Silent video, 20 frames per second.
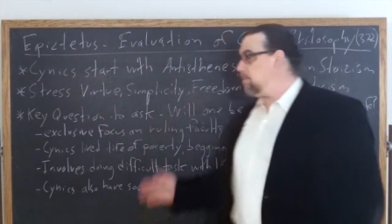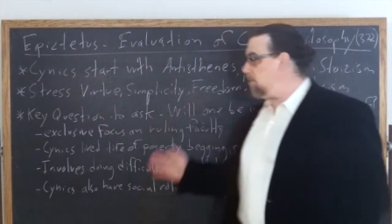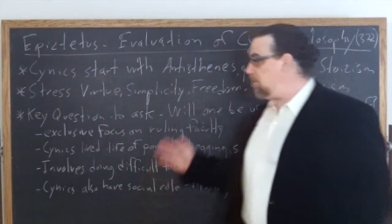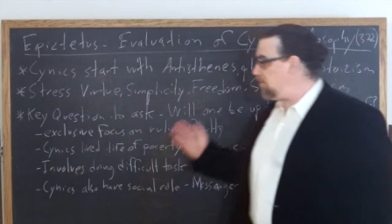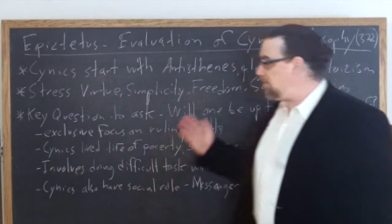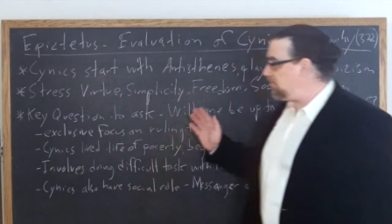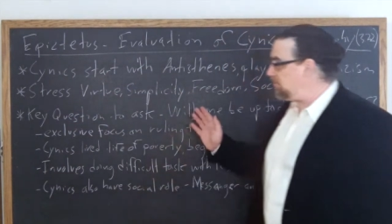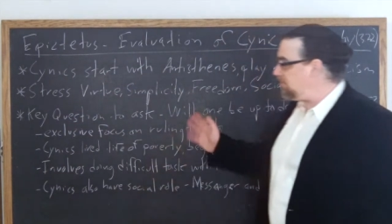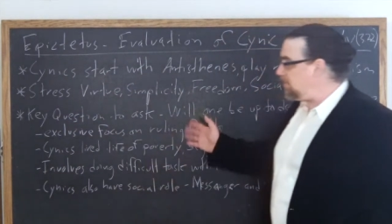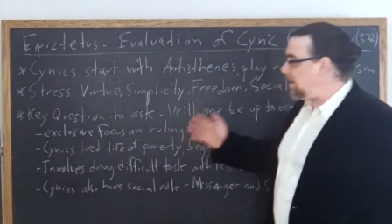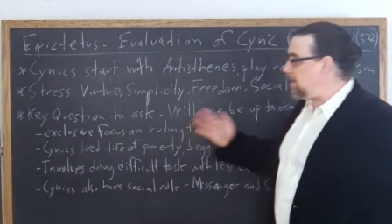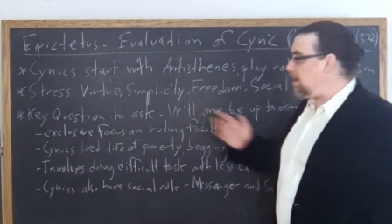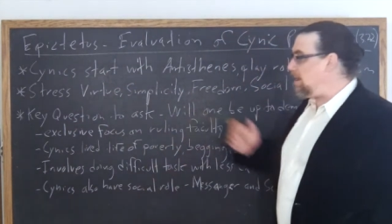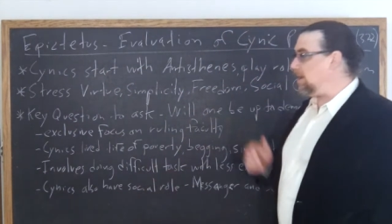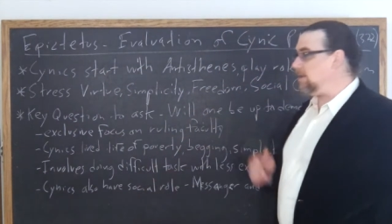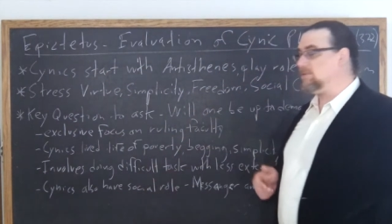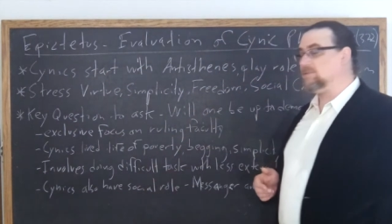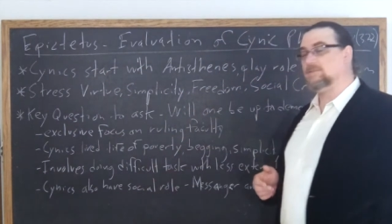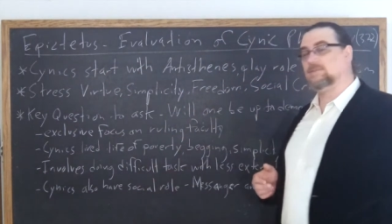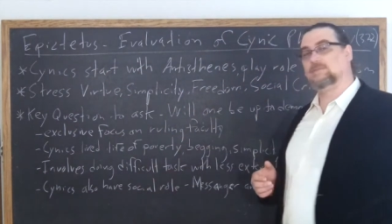But the
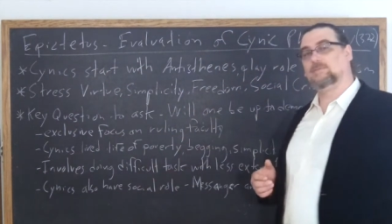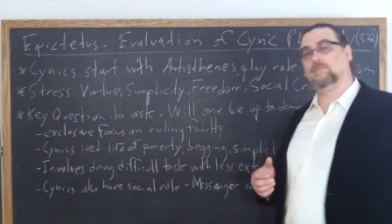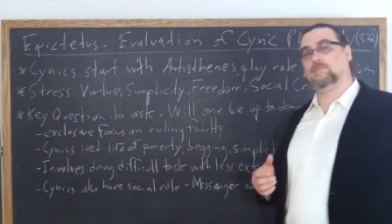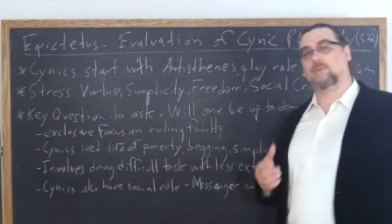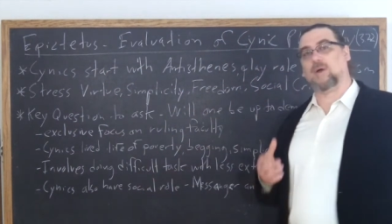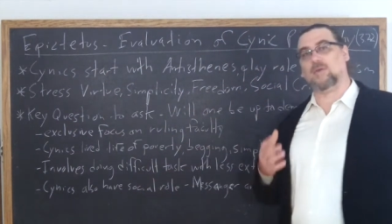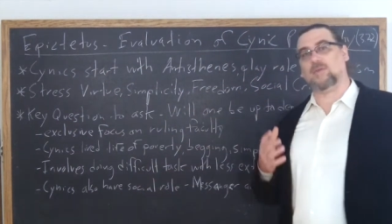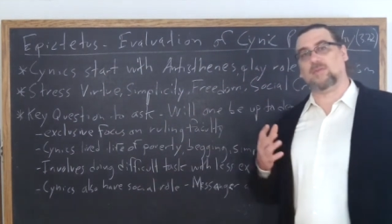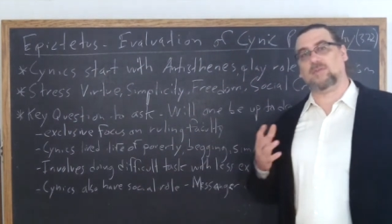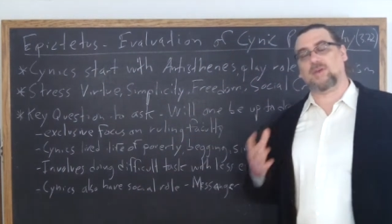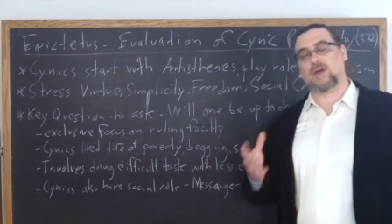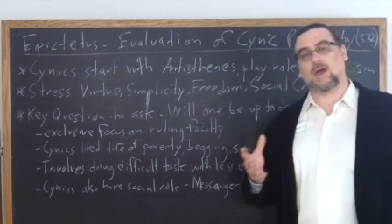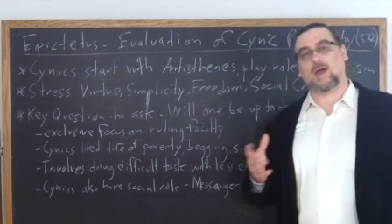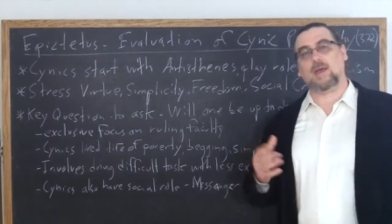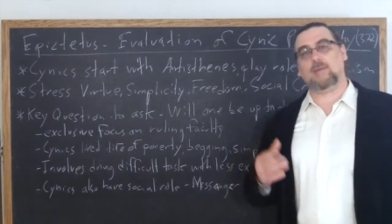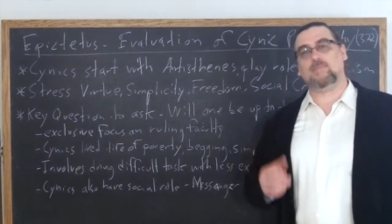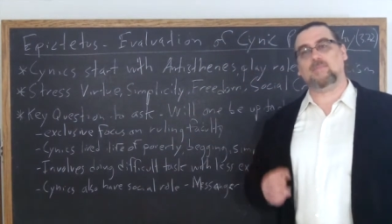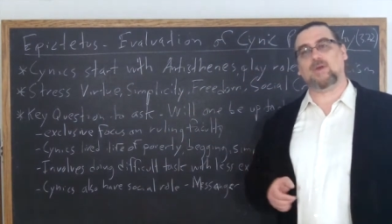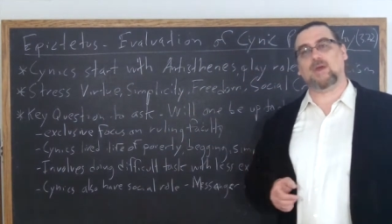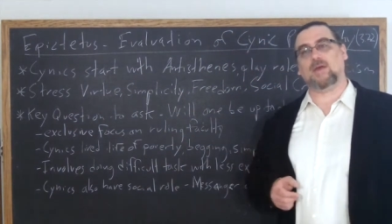cynics, by the
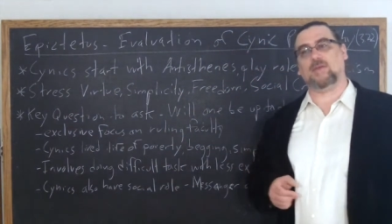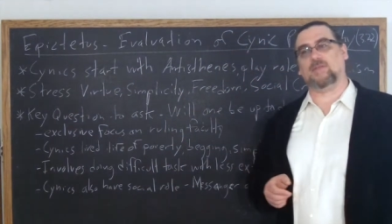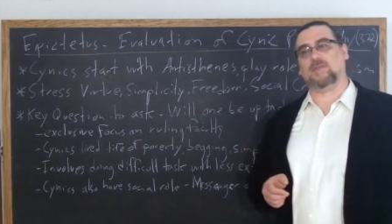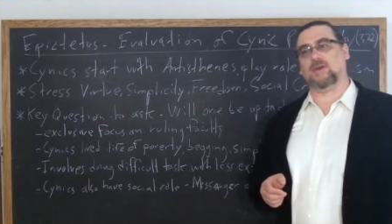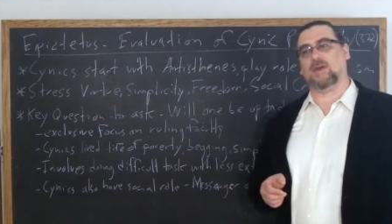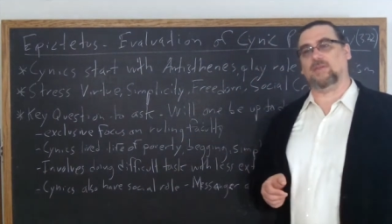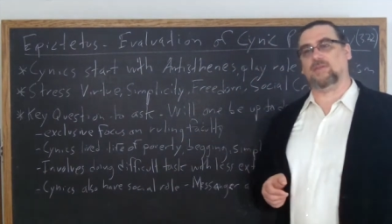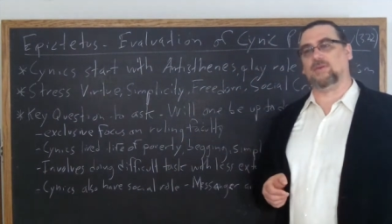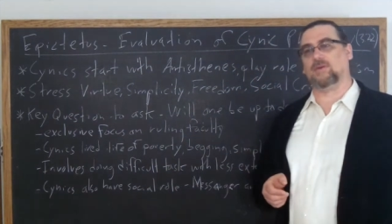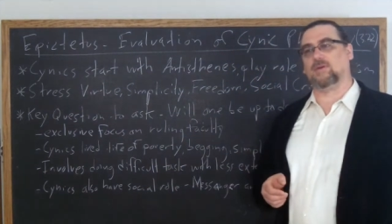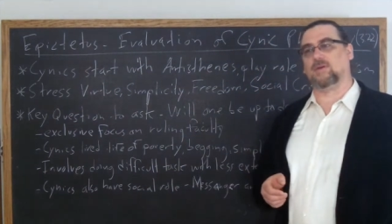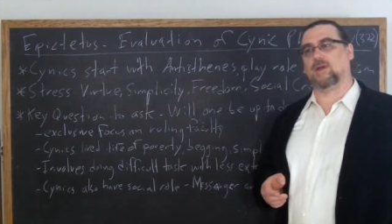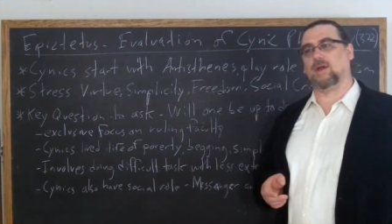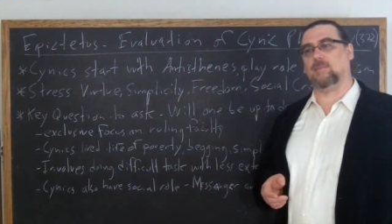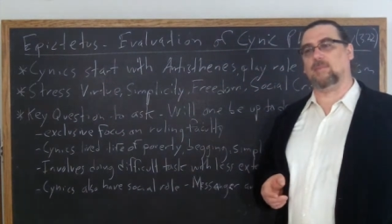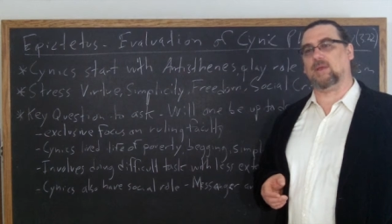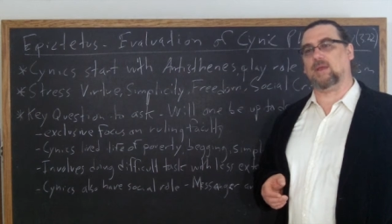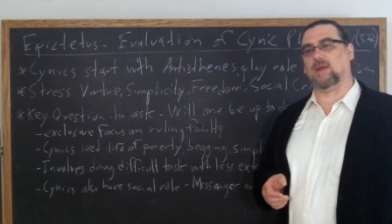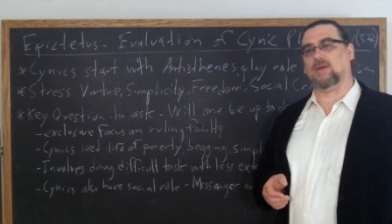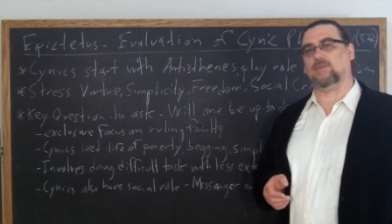time that, that they're
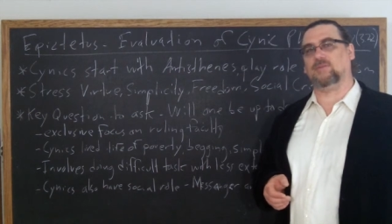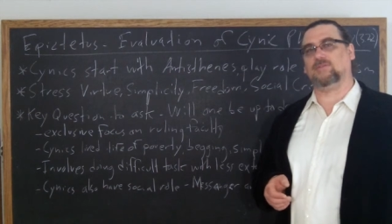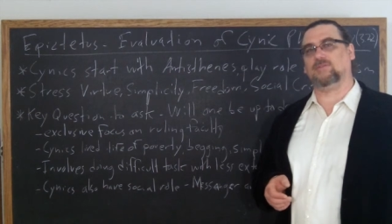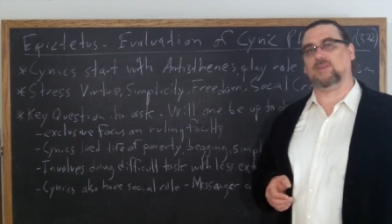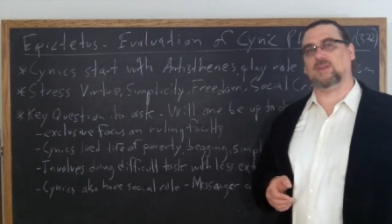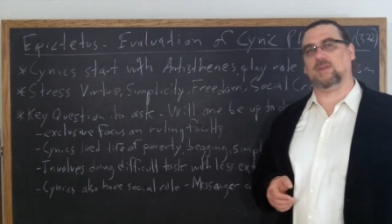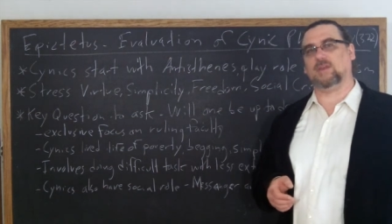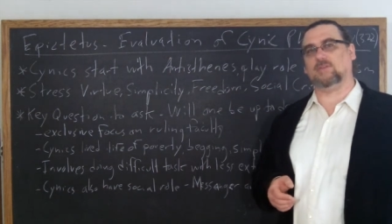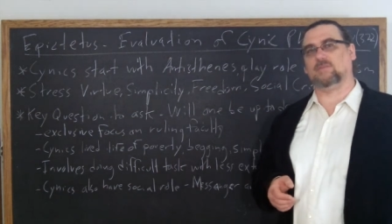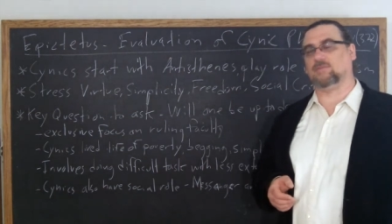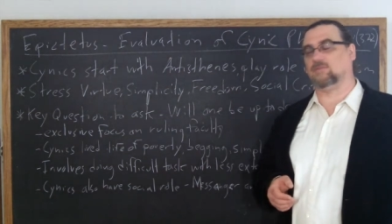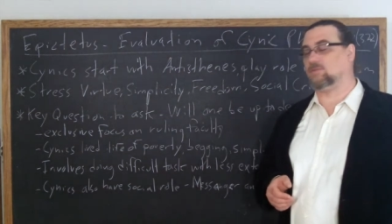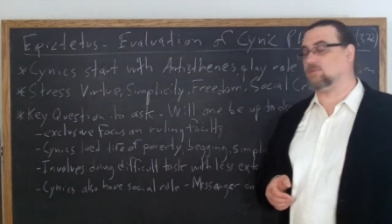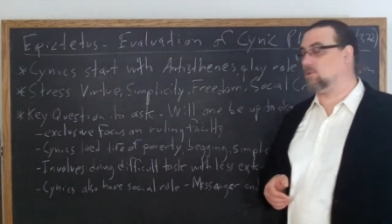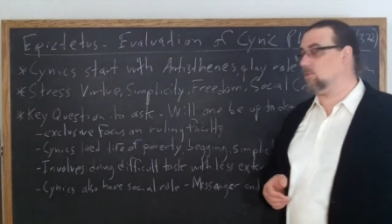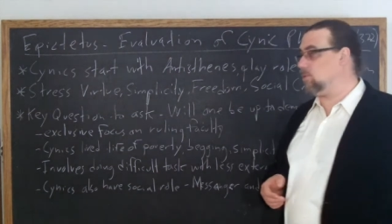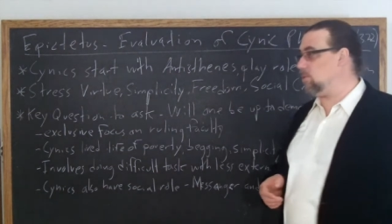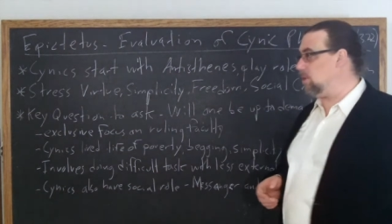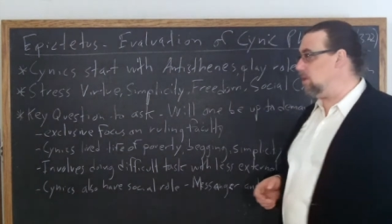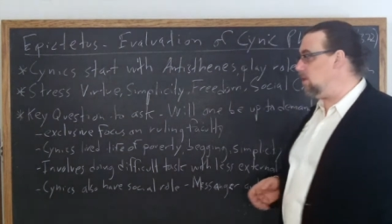coming on the scene as a
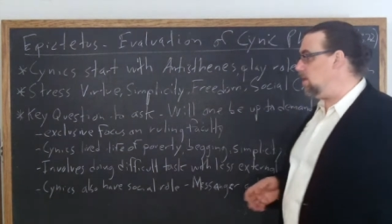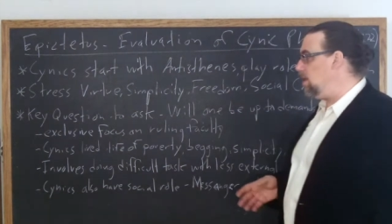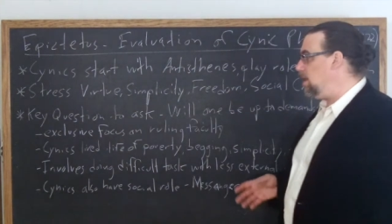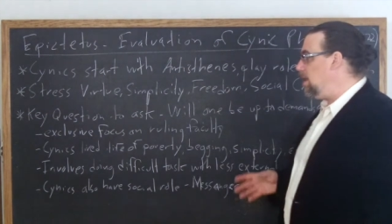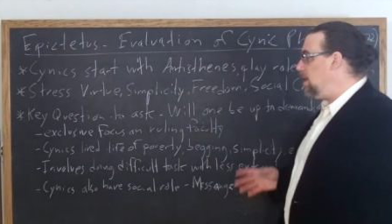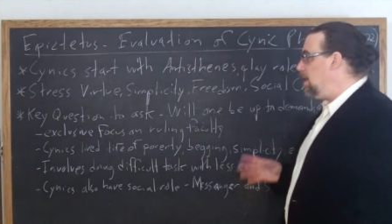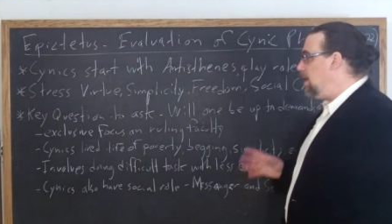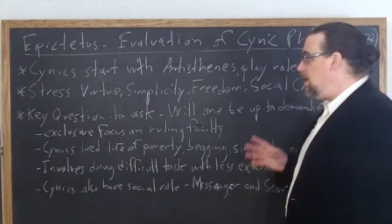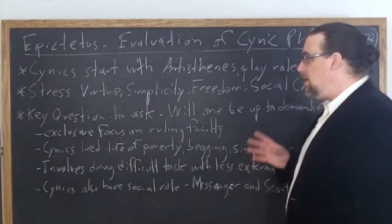school,